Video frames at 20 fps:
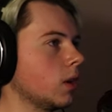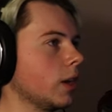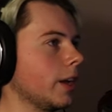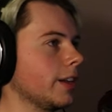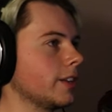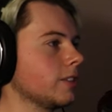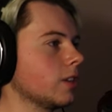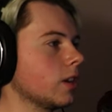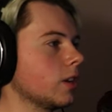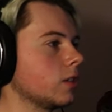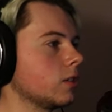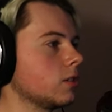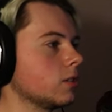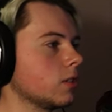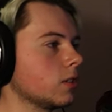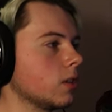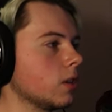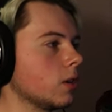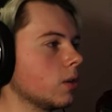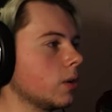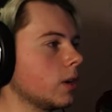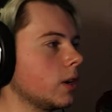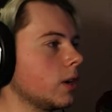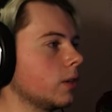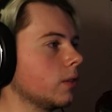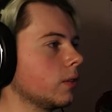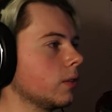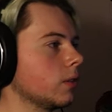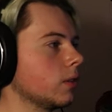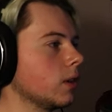I should go, should go uh,
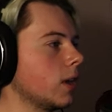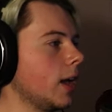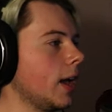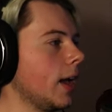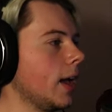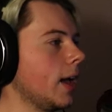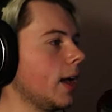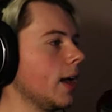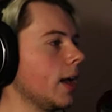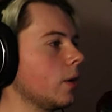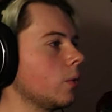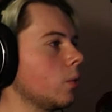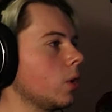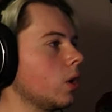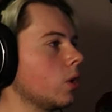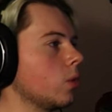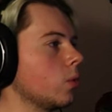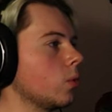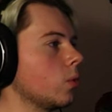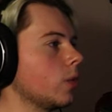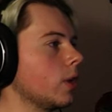ah, whoa,